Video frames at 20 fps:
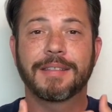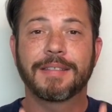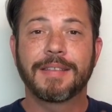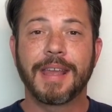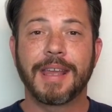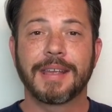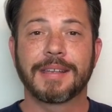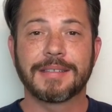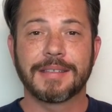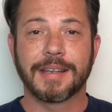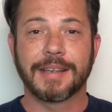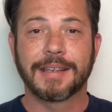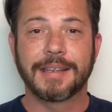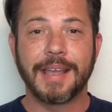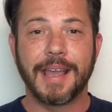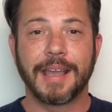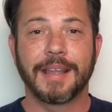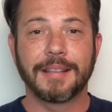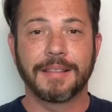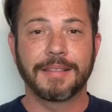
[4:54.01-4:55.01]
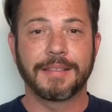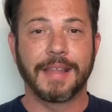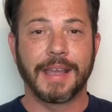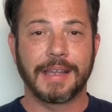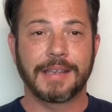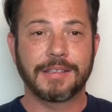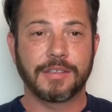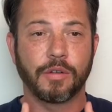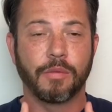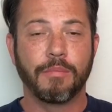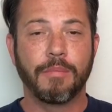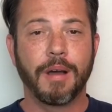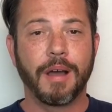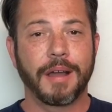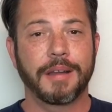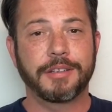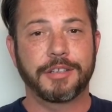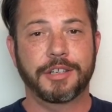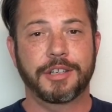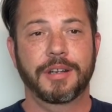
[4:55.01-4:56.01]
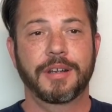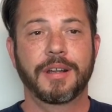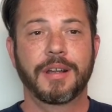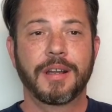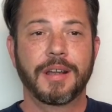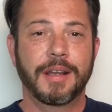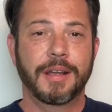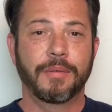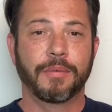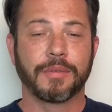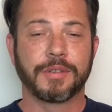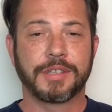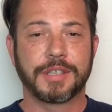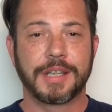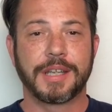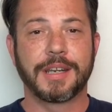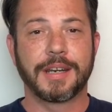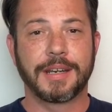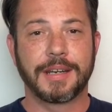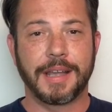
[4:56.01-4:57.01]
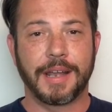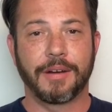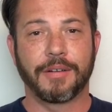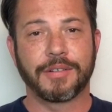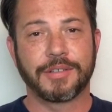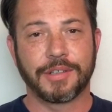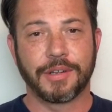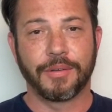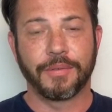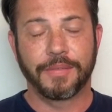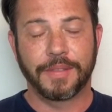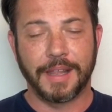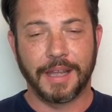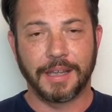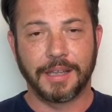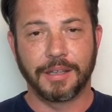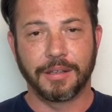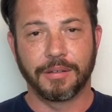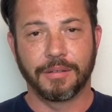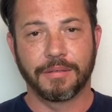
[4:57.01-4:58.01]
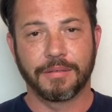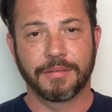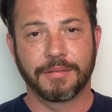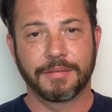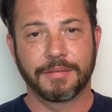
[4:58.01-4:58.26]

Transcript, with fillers: Thanks again. Thanks so much. We'll see you in a day or so. Thank you.